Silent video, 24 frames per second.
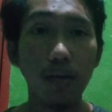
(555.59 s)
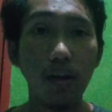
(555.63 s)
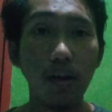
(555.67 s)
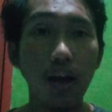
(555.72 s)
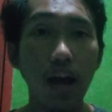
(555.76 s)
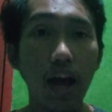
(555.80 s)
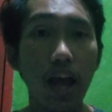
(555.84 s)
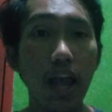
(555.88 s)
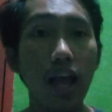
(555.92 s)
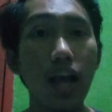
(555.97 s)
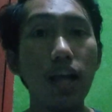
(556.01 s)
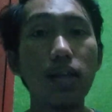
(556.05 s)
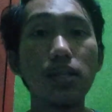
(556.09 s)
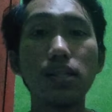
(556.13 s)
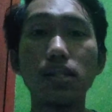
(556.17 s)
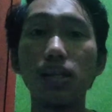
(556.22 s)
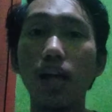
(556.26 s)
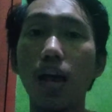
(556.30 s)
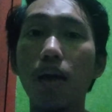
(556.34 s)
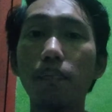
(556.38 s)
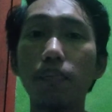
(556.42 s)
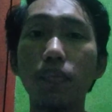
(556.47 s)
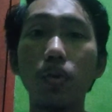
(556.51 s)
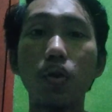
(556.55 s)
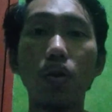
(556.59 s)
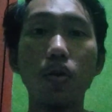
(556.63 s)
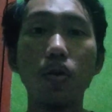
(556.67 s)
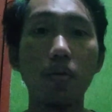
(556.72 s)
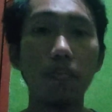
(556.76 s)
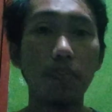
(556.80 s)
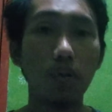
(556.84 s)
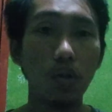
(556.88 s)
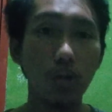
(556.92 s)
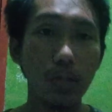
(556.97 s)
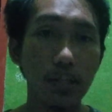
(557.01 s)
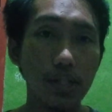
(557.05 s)
I accept your
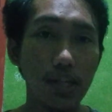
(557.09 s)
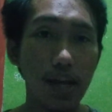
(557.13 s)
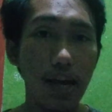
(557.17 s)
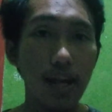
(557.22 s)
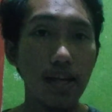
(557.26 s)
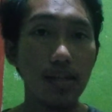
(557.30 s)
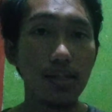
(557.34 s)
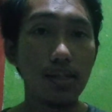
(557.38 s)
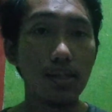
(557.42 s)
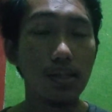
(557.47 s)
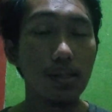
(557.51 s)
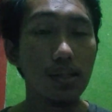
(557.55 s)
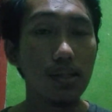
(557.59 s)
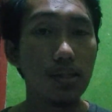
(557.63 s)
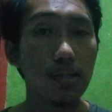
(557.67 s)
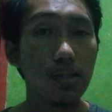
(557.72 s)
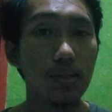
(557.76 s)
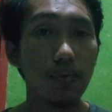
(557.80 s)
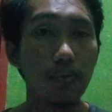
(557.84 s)
apologize.